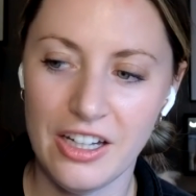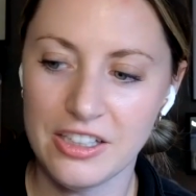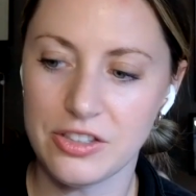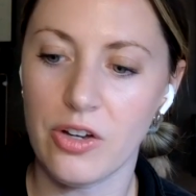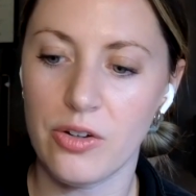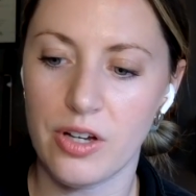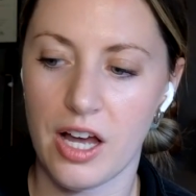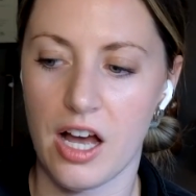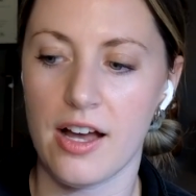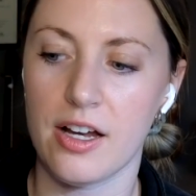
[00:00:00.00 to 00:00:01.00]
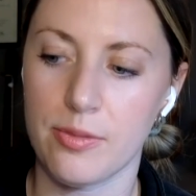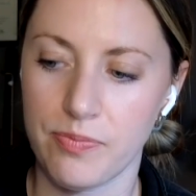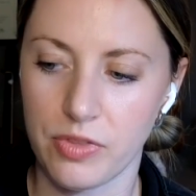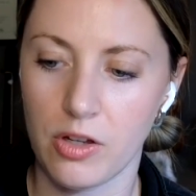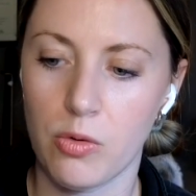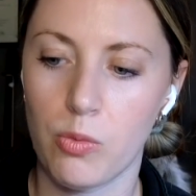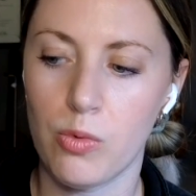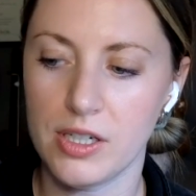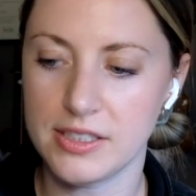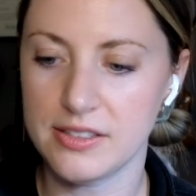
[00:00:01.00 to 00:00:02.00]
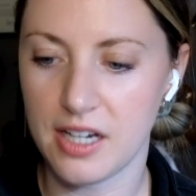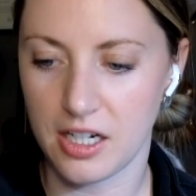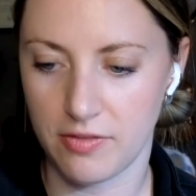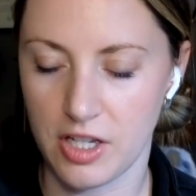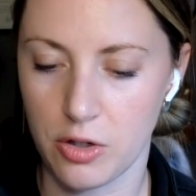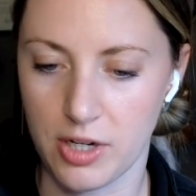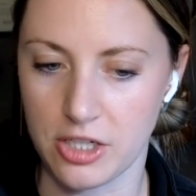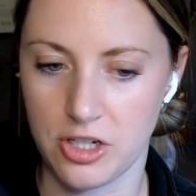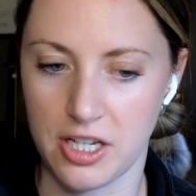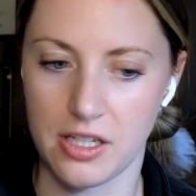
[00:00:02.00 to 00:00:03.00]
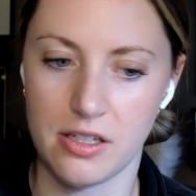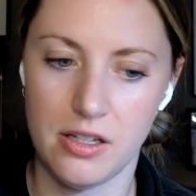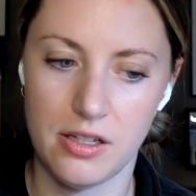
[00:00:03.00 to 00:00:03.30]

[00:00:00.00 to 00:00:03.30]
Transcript: So um, one side of the equation